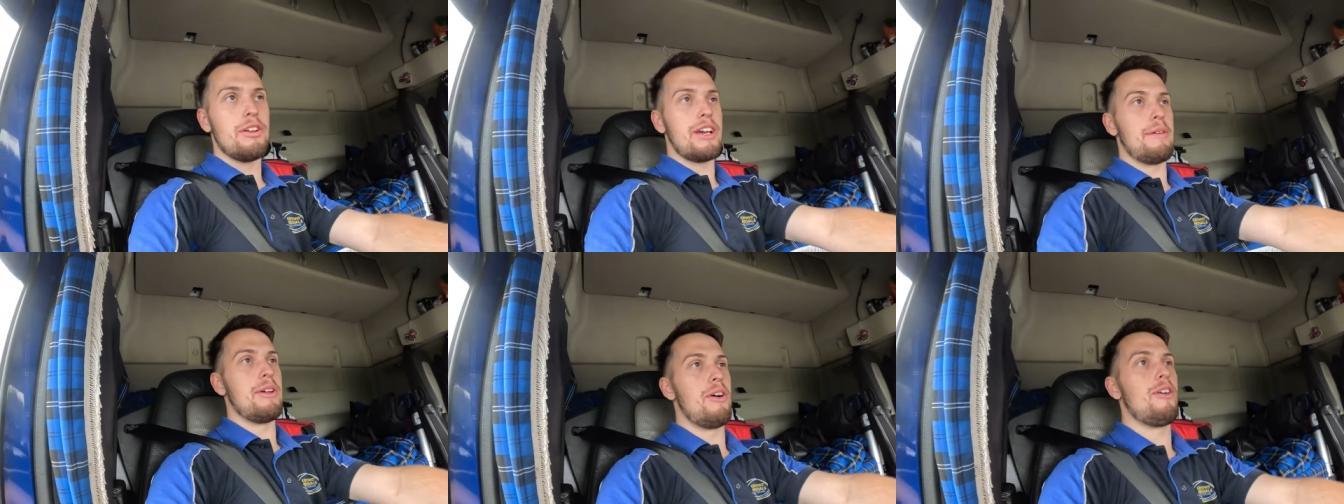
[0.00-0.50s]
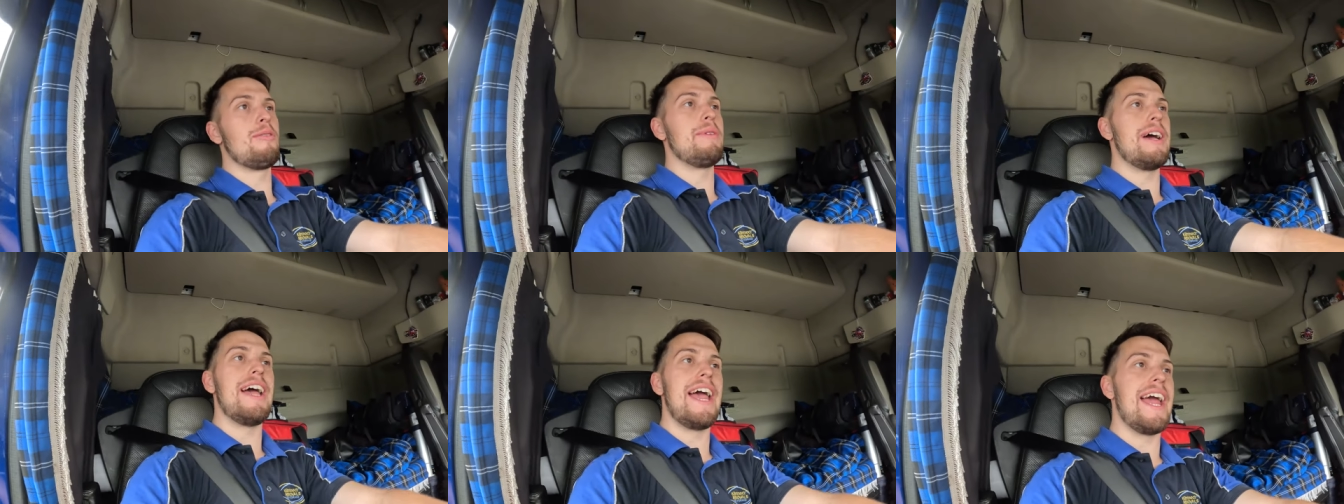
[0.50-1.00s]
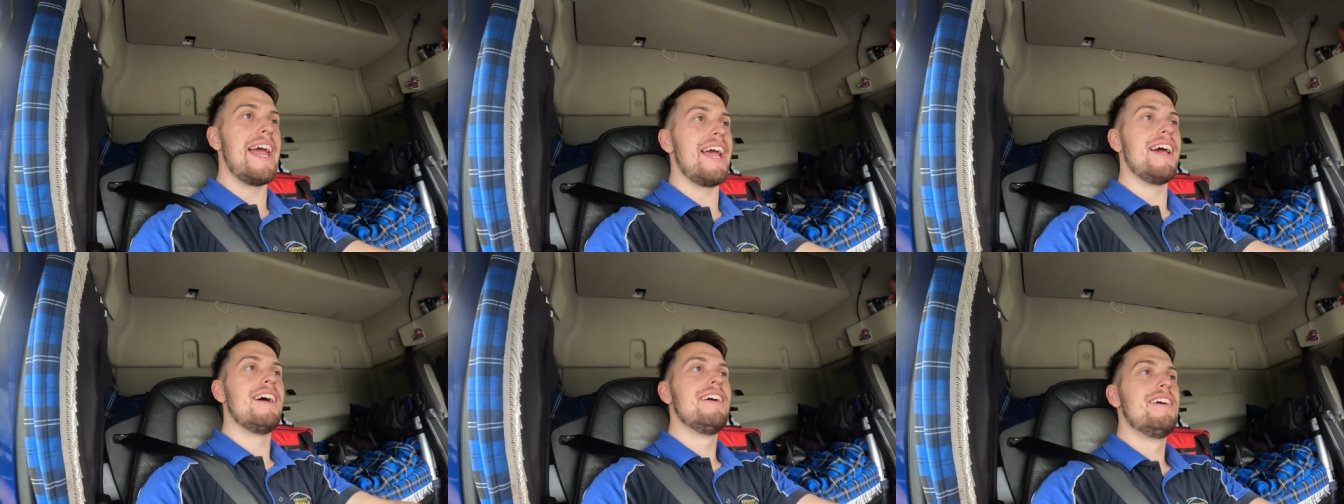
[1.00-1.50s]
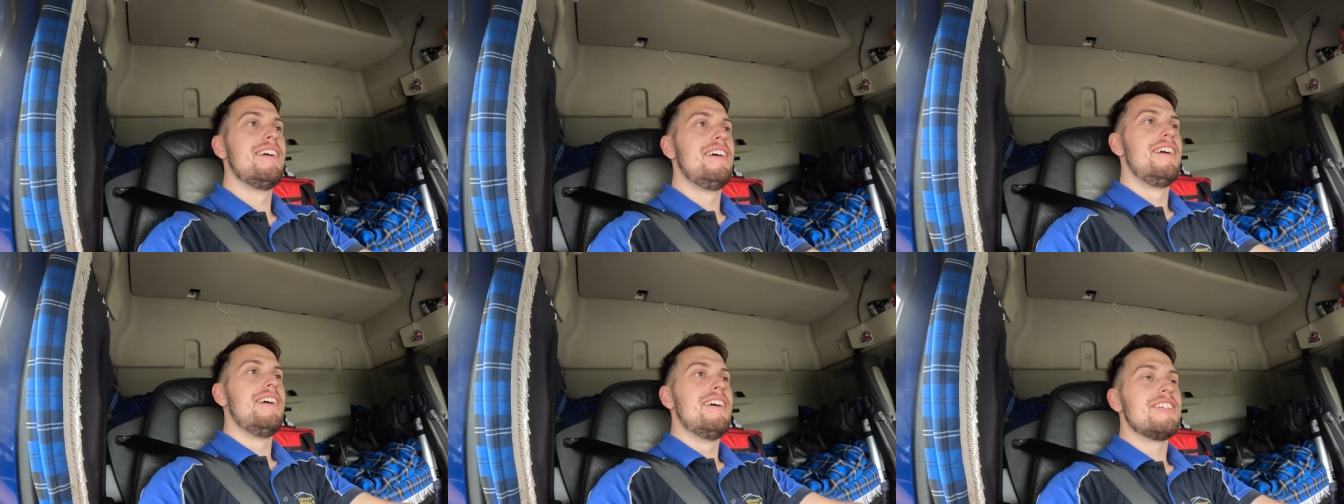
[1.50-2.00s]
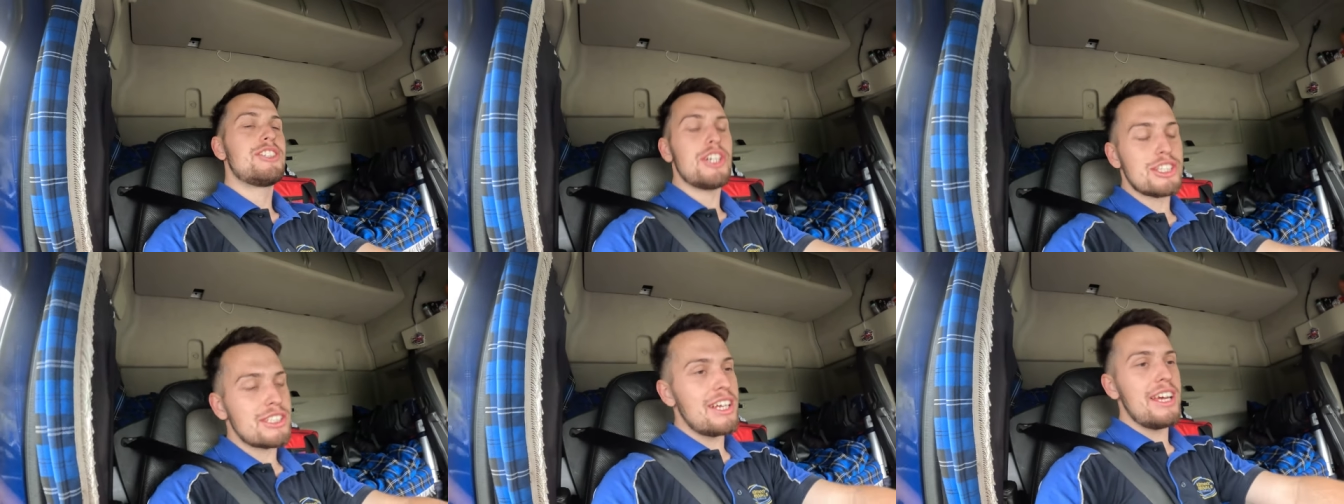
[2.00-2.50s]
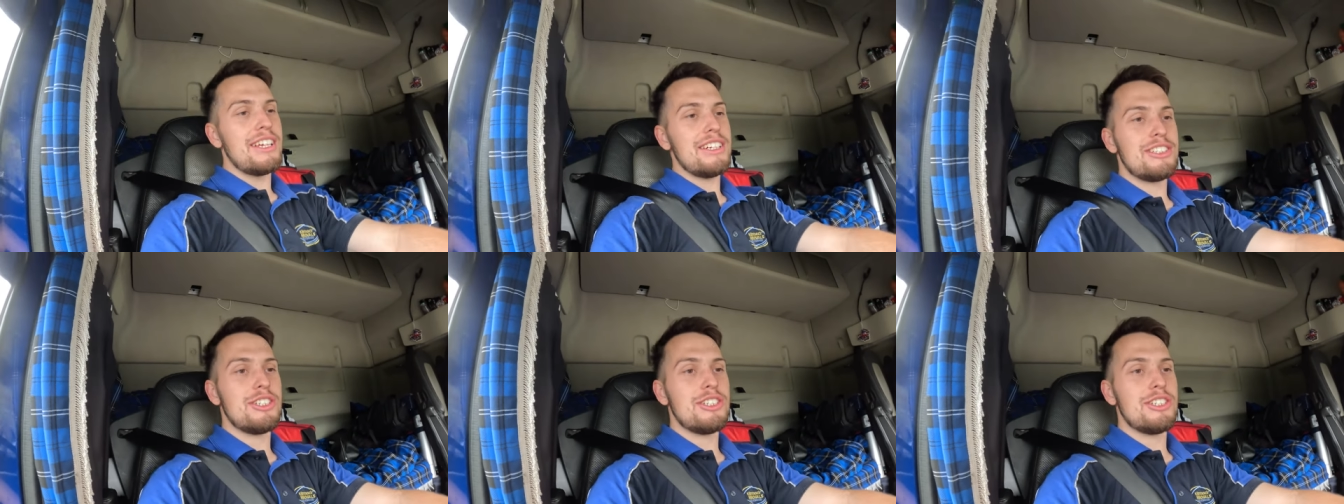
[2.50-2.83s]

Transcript: don't get me wrong, but it's just gutless,